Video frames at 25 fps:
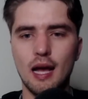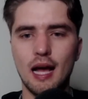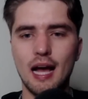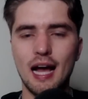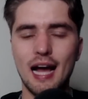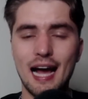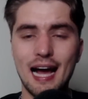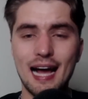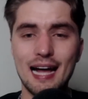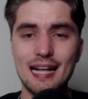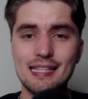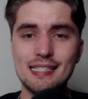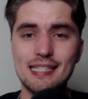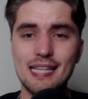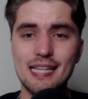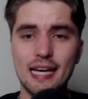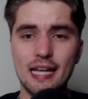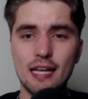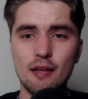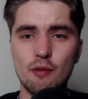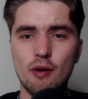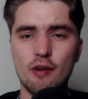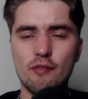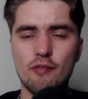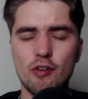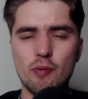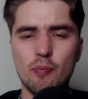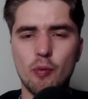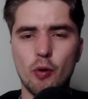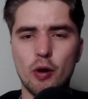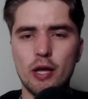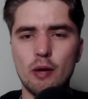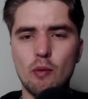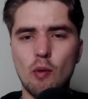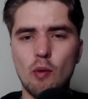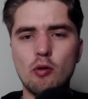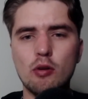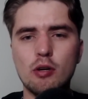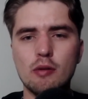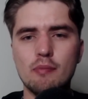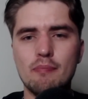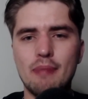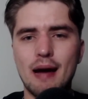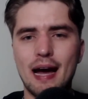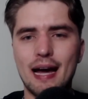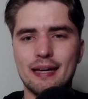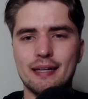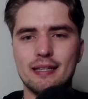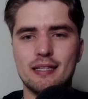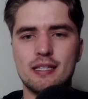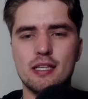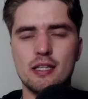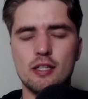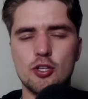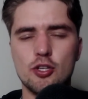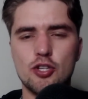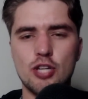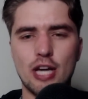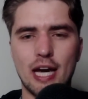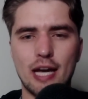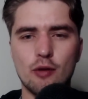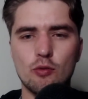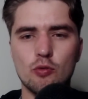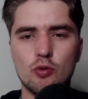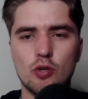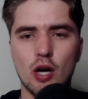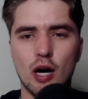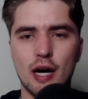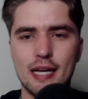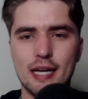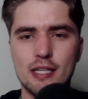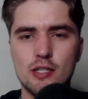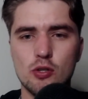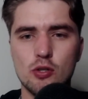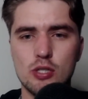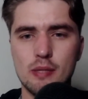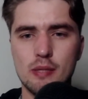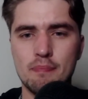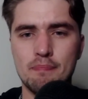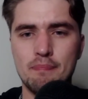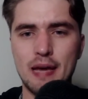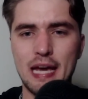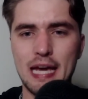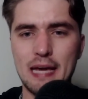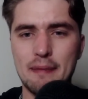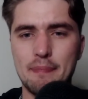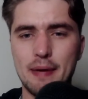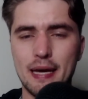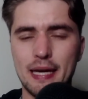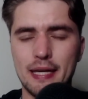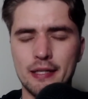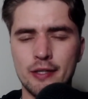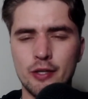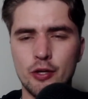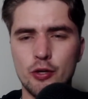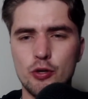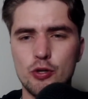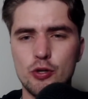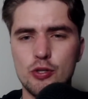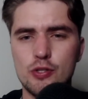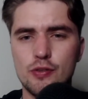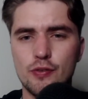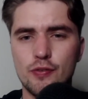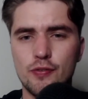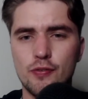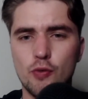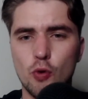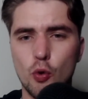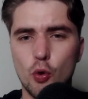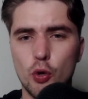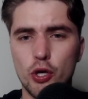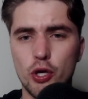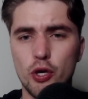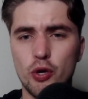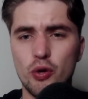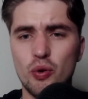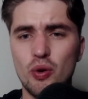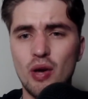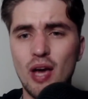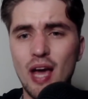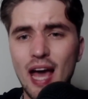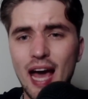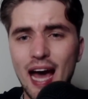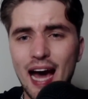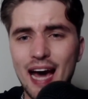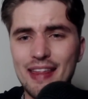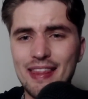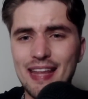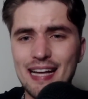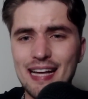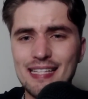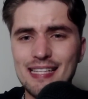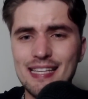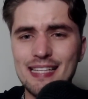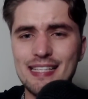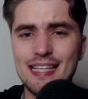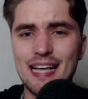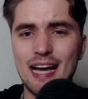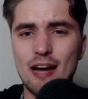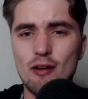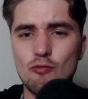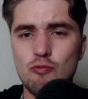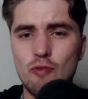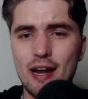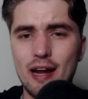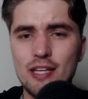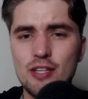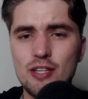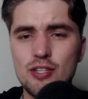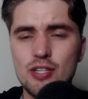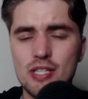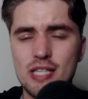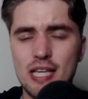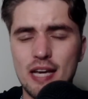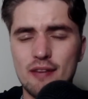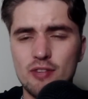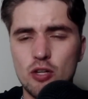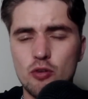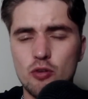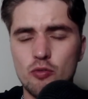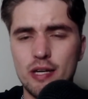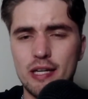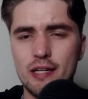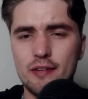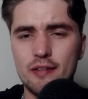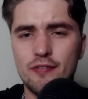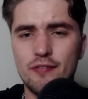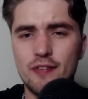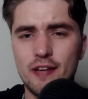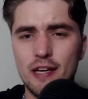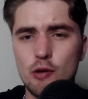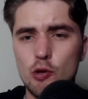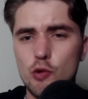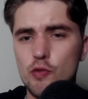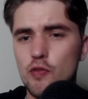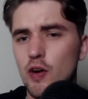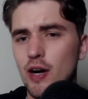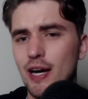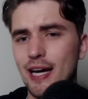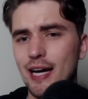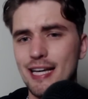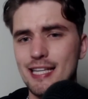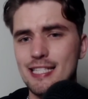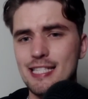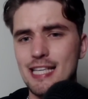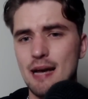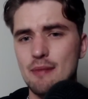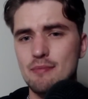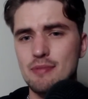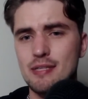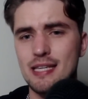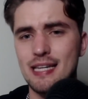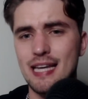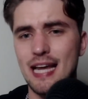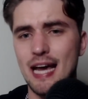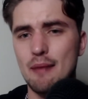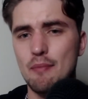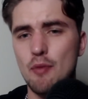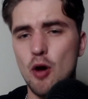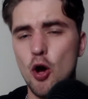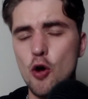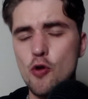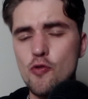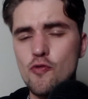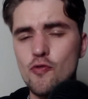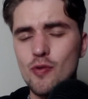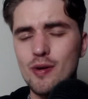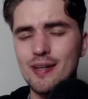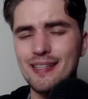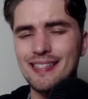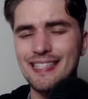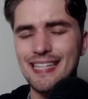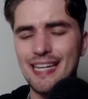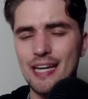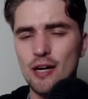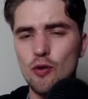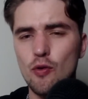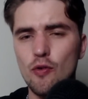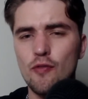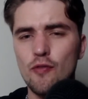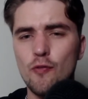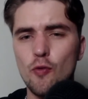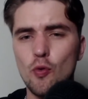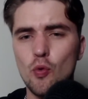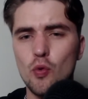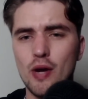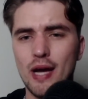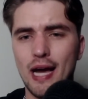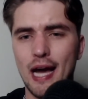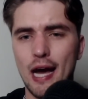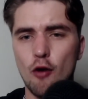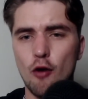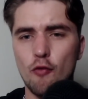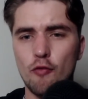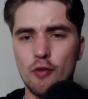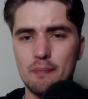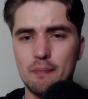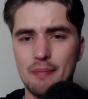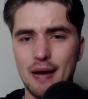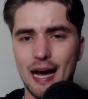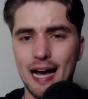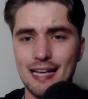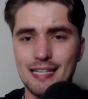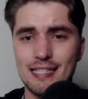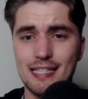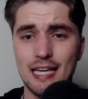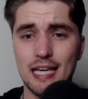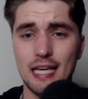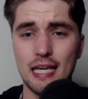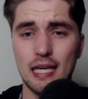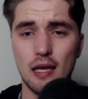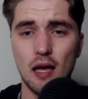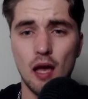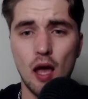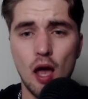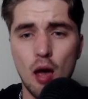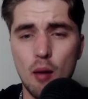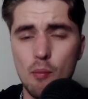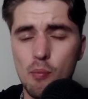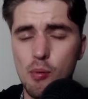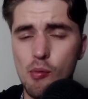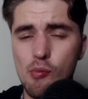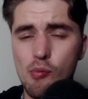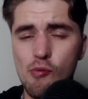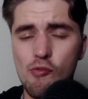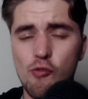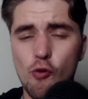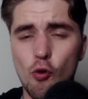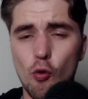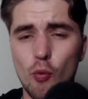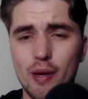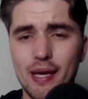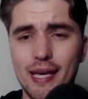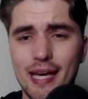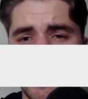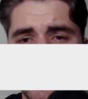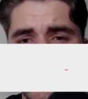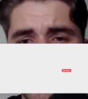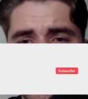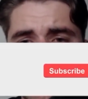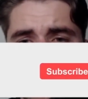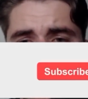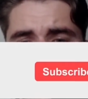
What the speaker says: And hello everybody, welcome back to the channel, guys. Got some big news for you, and that is that Rangers have agreed a fee with Ajax Amsterdam over a deal for Calvin Bassey. But before we get into